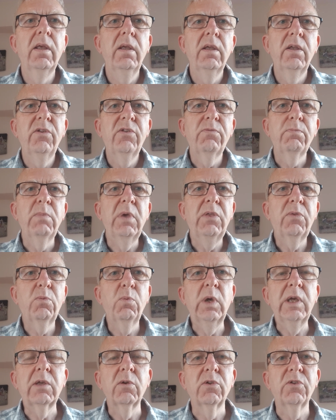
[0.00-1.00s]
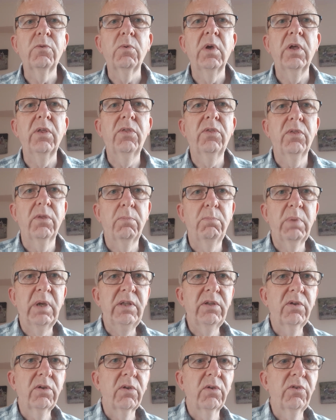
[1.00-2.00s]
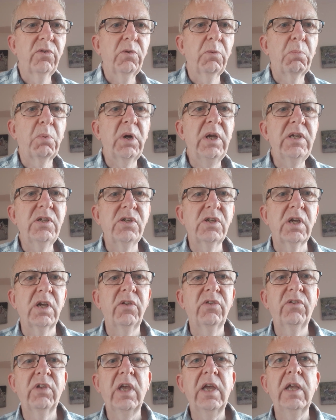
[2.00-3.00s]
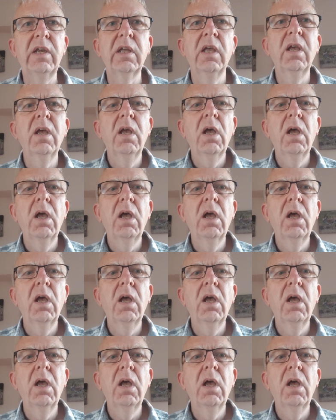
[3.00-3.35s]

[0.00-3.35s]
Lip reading: Smith Wigglesworth, the Pentecostal preacher, said,